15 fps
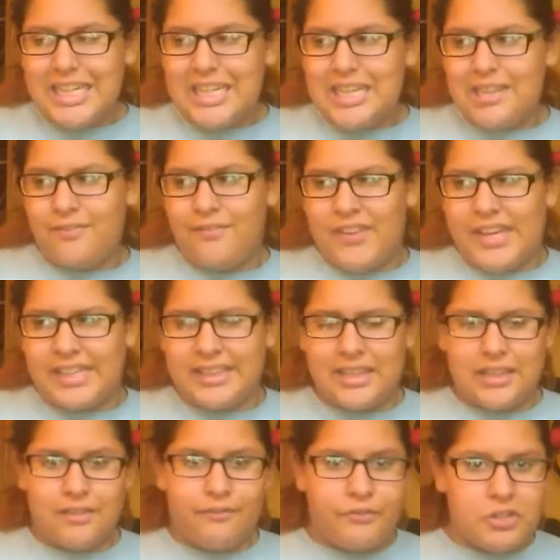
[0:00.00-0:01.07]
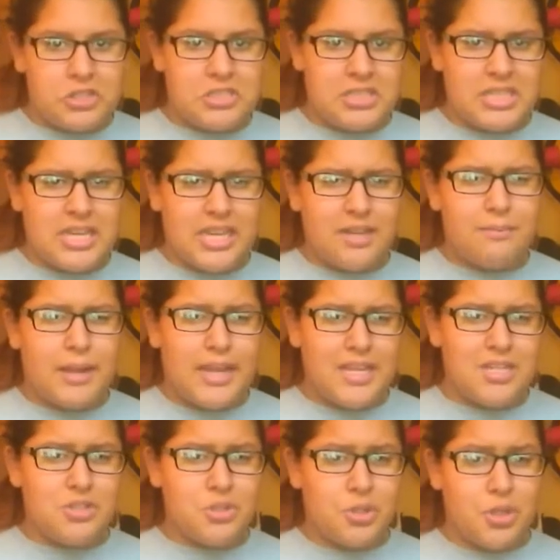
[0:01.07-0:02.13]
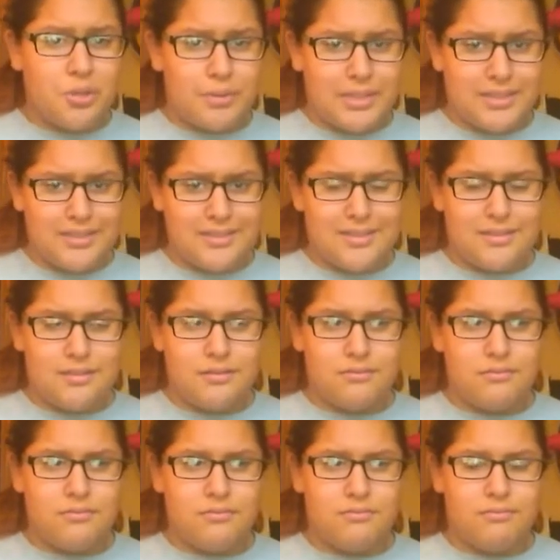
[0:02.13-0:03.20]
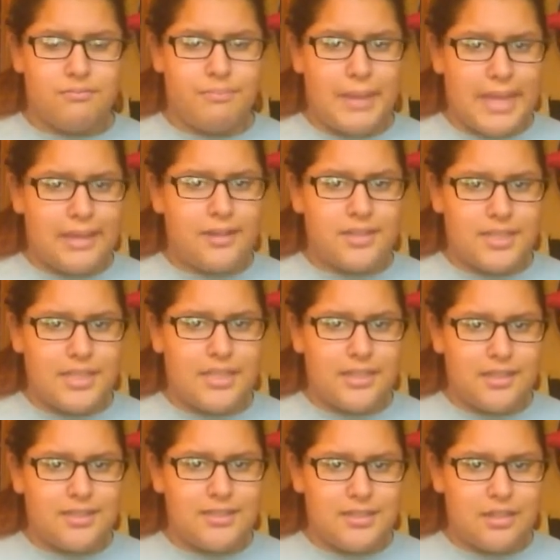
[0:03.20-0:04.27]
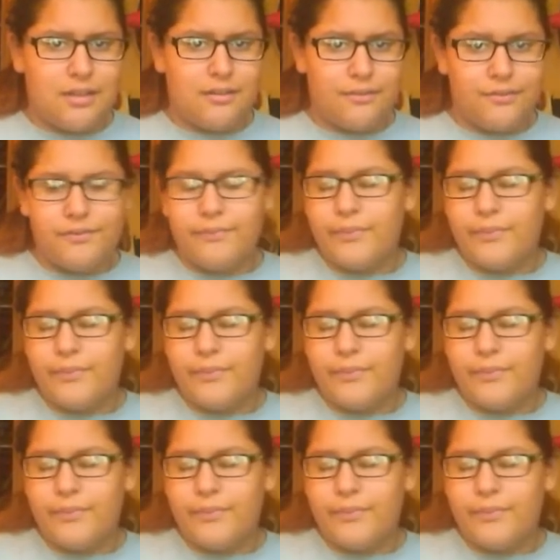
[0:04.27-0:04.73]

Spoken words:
the fact that the first thing in my intro is band geek stuff.